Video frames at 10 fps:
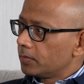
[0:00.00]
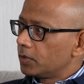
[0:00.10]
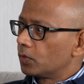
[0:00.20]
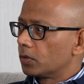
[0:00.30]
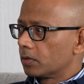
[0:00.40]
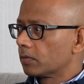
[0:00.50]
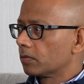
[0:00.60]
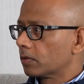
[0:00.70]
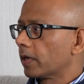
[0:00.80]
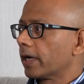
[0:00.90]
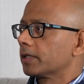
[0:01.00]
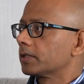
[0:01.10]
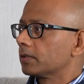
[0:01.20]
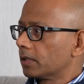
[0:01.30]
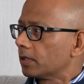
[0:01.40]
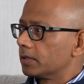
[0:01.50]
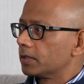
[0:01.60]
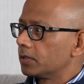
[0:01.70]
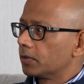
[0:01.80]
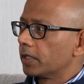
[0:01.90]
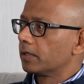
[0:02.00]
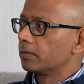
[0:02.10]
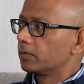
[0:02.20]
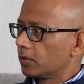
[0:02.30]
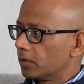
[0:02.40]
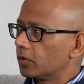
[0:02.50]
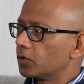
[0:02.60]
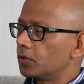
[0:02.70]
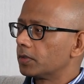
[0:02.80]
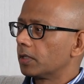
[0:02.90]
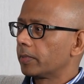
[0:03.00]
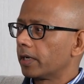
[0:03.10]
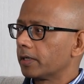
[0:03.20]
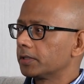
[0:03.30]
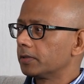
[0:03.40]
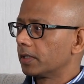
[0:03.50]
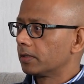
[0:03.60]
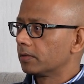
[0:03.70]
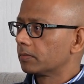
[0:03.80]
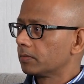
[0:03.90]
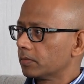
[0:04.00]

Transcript: you won't crash, and at least you can use that parachute and